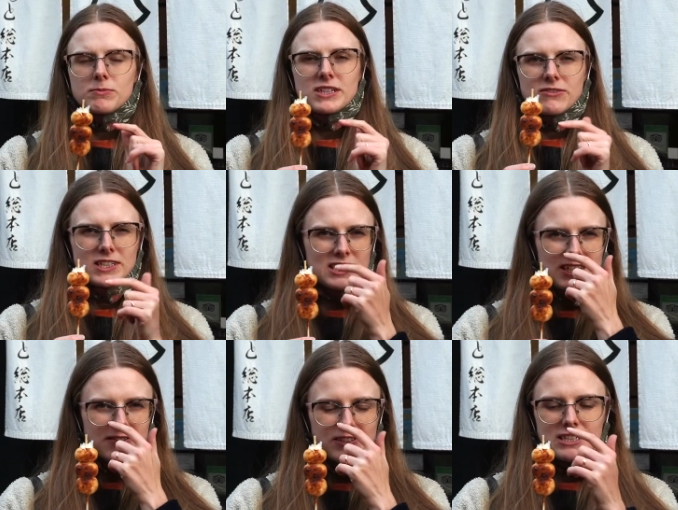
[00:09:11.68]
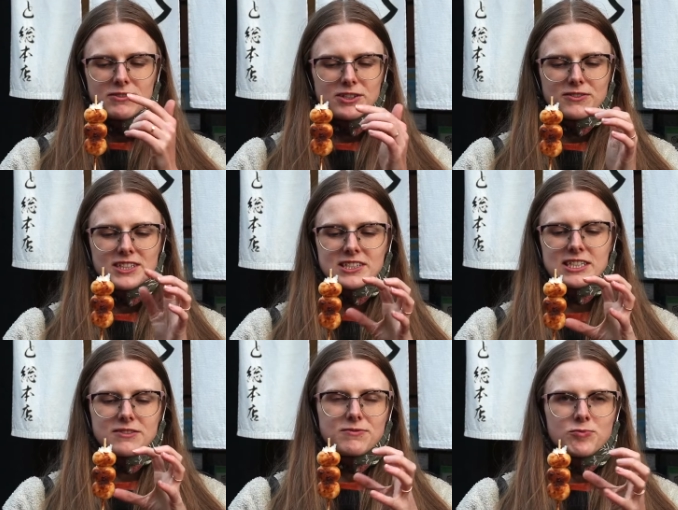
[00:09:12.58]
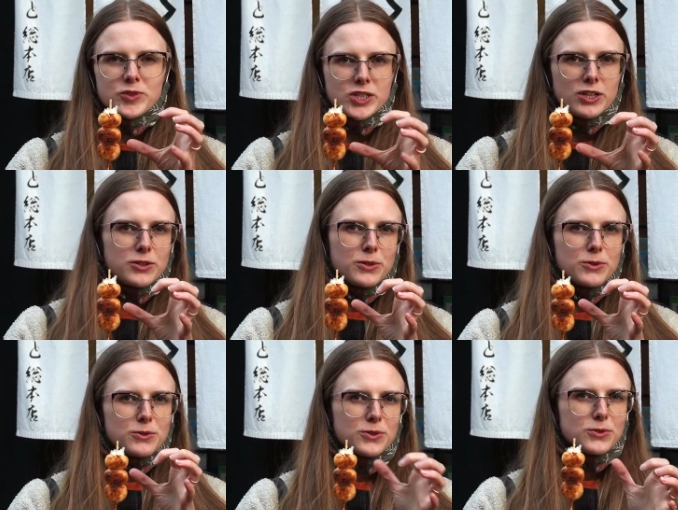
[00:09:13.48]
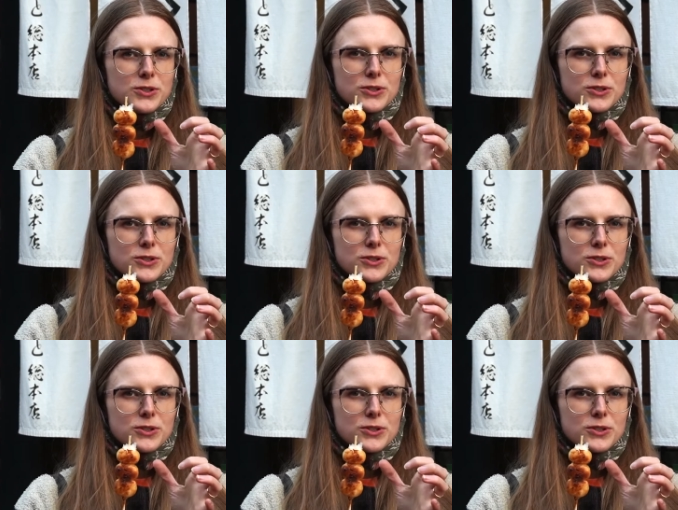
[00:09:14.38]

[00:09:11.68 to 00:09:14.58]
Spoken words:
but I really like the flavour of this kind of charcoal soy